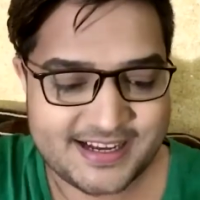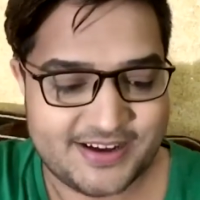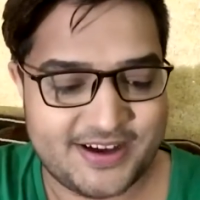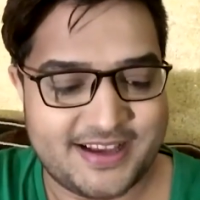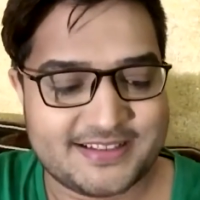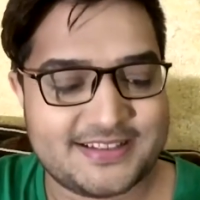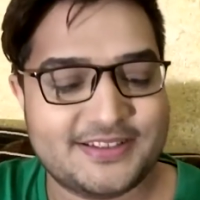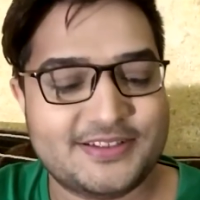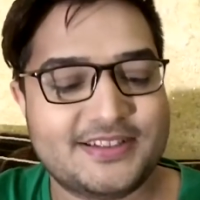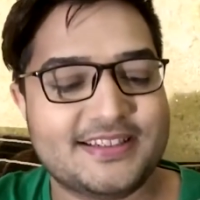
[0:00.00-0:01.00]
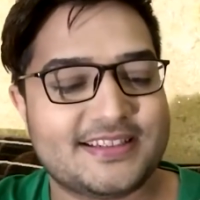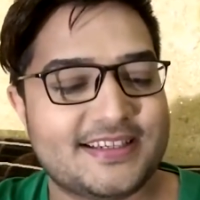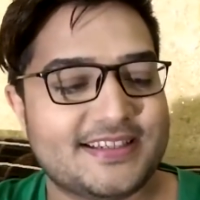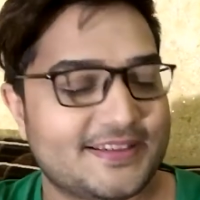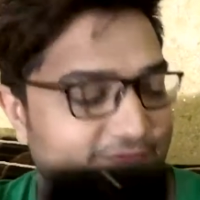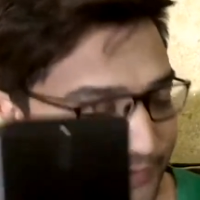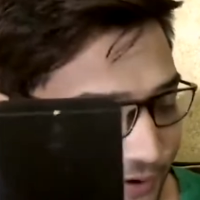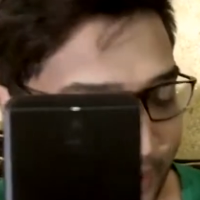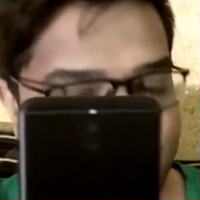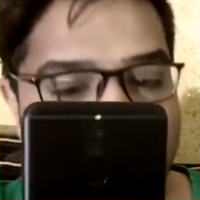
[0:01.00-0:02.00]
Okay, so this is the
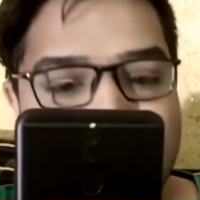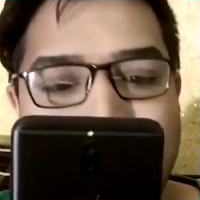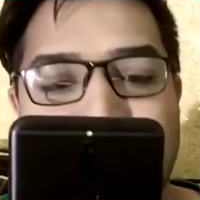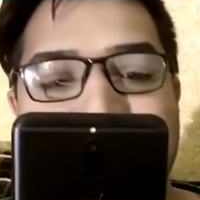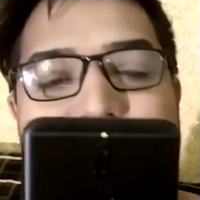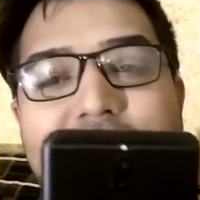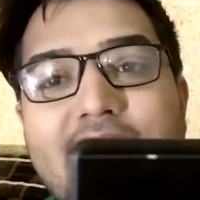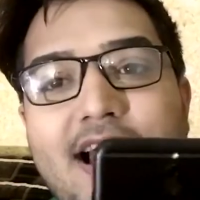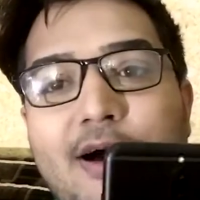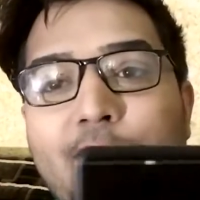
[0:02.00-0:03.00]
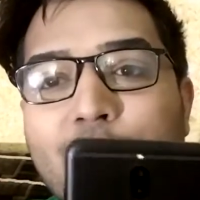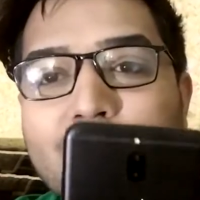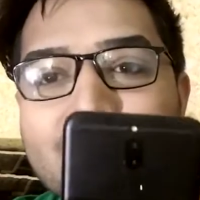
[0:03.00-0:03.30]
phone right now,